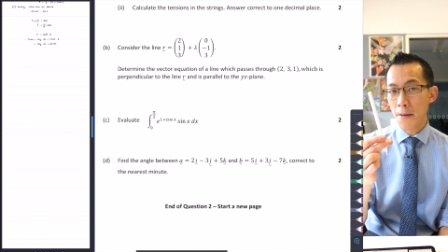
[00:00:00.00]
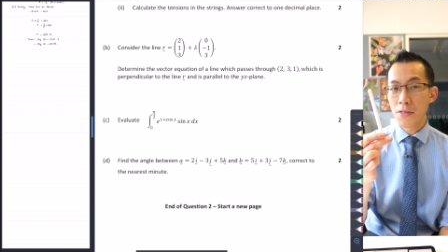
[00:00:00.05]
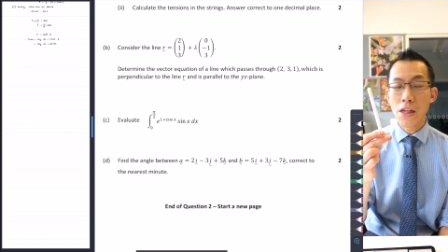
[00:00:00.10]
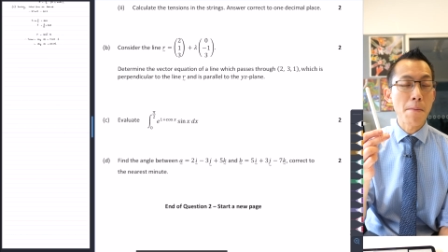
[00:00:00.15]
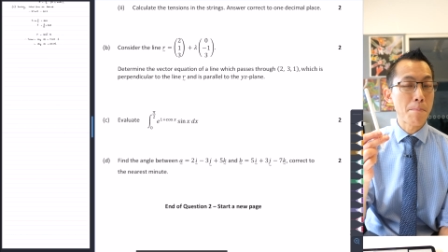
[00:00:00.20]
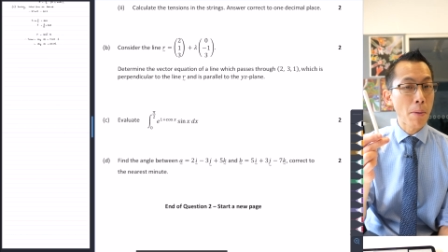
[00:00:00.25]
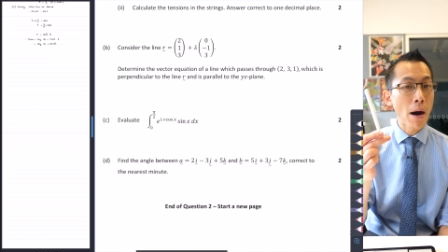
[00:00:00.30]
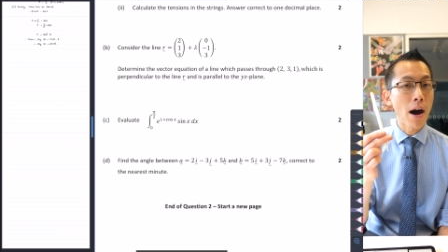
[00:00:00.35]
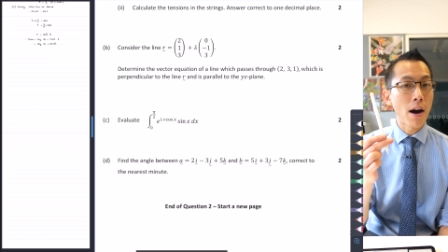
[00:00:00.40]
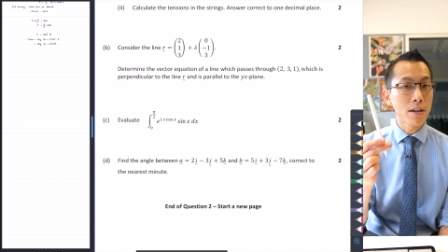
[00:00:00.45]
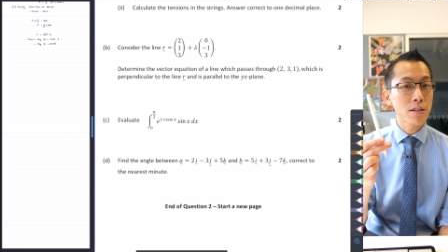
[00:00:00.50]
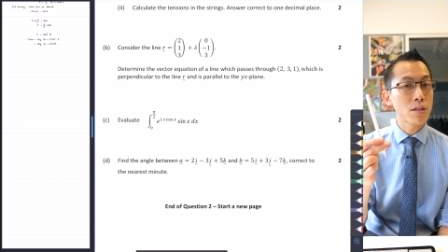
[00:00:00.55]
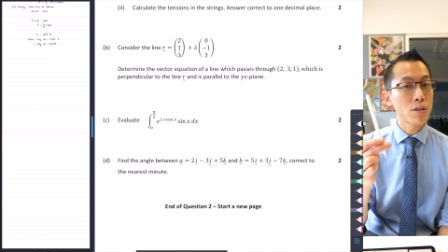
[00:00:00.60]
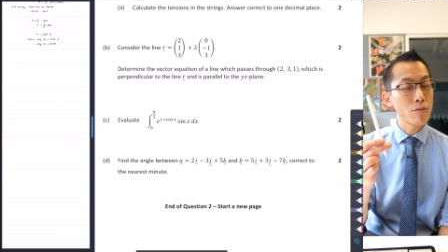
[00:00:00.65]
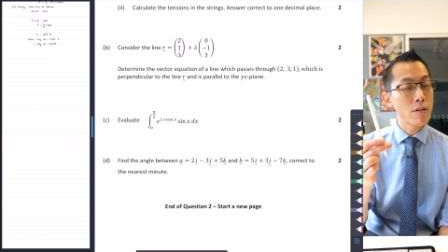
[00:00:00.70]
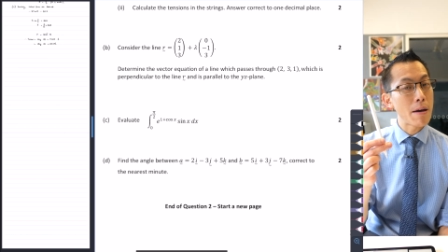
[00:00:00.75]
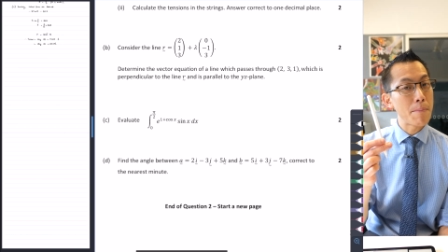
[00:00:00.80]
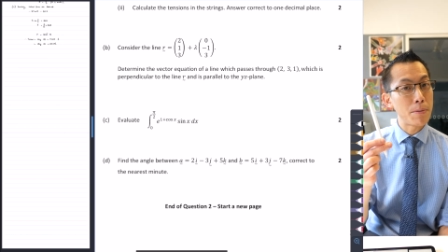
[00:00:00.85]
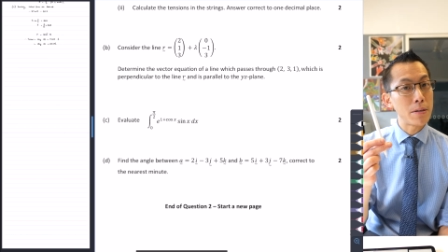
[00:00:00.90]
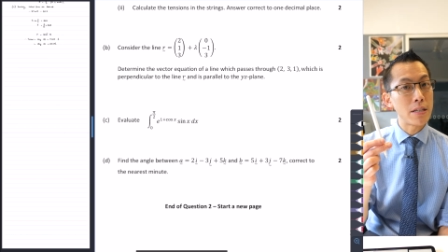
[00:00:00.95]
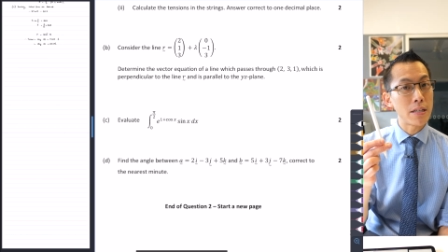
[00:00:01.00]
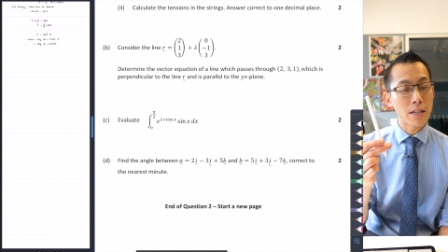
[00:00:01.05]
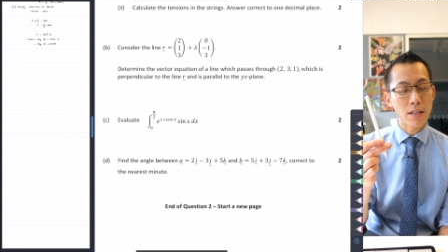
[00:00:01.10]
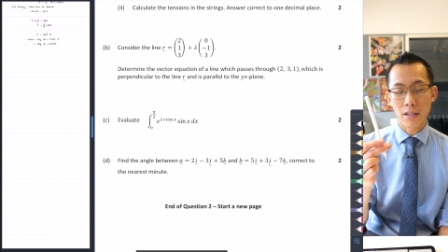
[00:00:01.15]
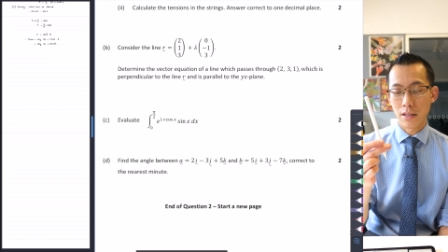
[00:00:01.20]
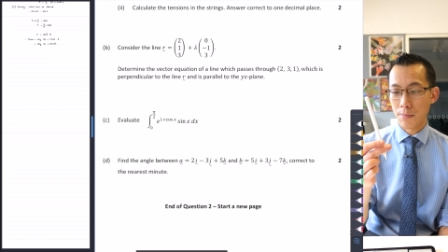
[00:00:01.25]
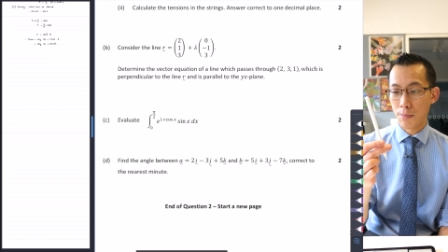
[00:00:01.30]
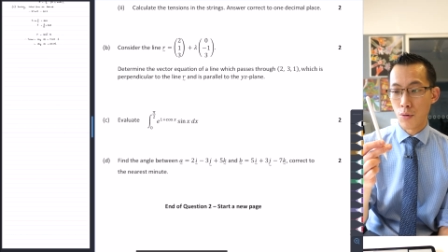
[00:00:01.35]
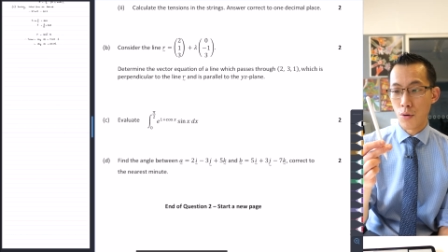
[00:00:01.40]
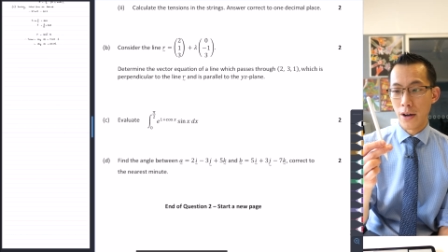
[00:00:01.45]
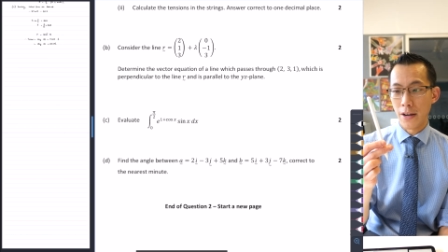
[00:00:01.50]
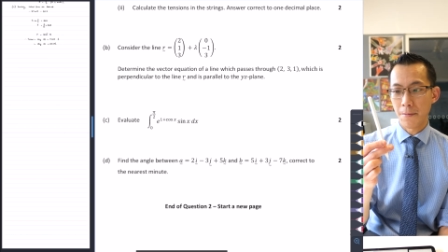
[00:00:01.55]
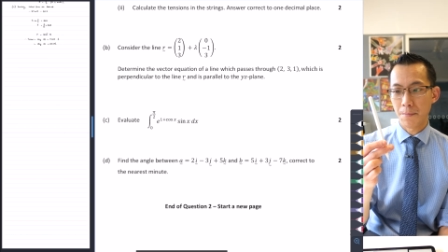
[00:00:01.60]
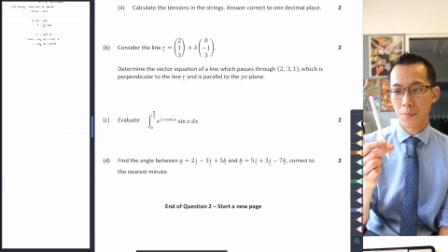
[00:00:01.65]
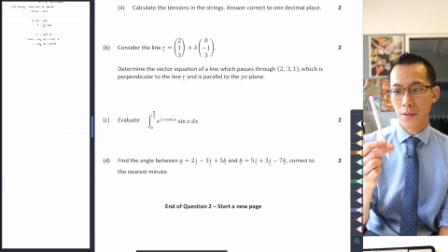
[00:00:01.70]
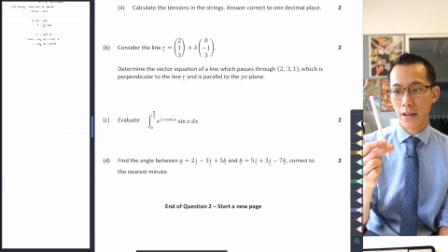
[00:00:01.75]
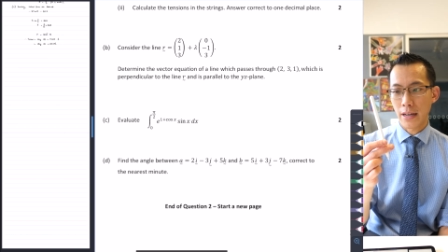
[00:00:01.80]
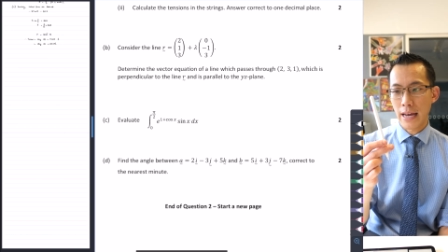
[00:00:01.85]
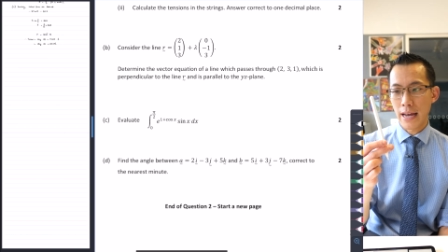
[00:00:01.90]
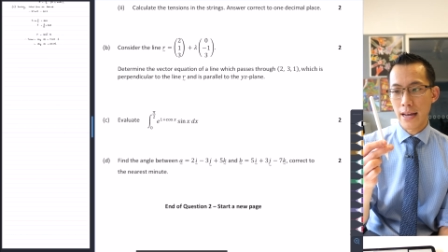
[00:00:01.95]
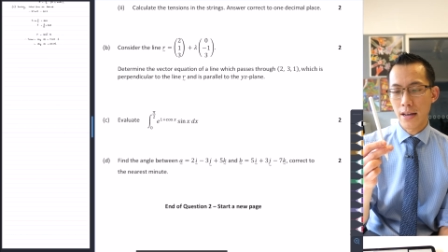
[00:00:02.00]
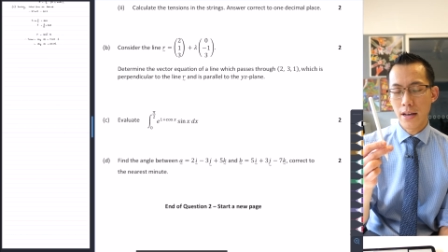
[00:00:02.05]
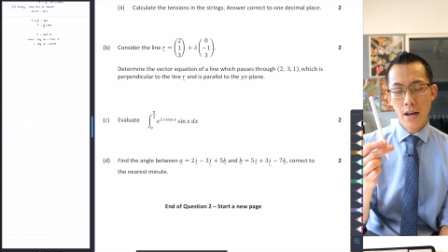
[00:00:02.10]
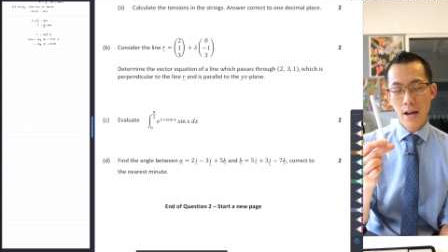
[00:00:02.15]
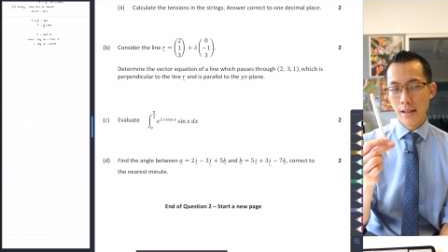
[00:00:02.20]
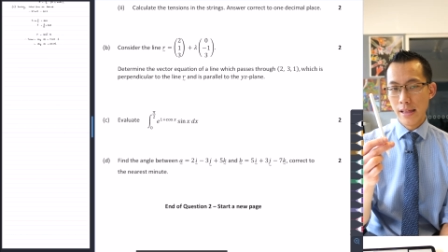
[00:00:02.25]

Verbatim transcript: that pass through a particular point, okay?